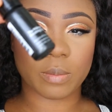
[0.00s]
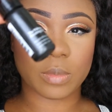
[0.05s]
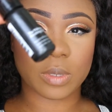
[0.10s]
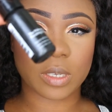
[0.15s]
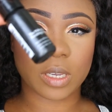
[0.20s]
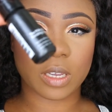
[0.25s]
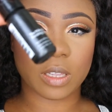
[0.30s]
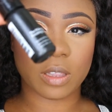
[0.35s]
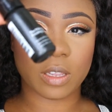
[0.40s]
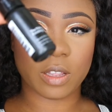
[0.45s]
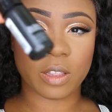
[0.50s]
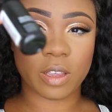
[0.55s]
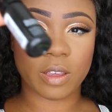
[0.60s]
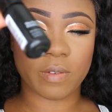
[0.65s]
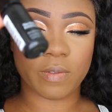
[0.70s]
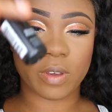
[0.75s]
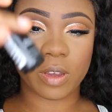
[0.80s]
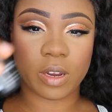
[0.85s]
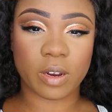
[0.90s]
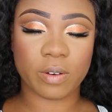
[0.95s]

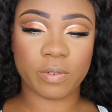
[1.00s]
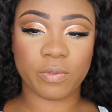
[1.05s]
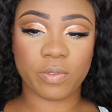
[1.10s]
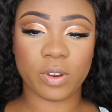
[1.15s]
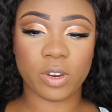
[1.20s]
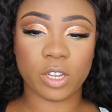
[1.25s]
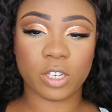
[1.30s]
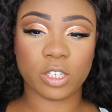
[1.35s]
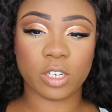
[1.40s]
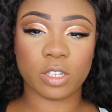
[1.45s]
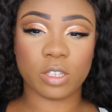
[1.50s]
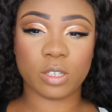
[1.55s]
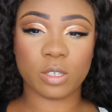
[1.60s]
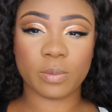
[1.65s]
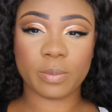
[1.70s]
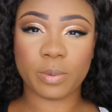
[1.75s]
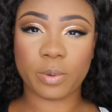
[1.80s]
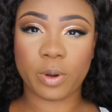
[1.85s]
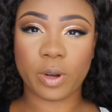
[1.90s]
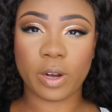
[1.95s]
Scandinavia Finishing
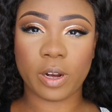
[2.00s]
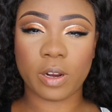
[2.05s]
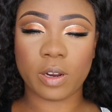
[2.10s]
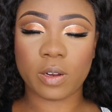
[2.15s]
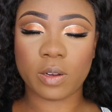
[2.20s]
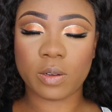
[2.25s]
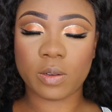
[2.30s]
Spray.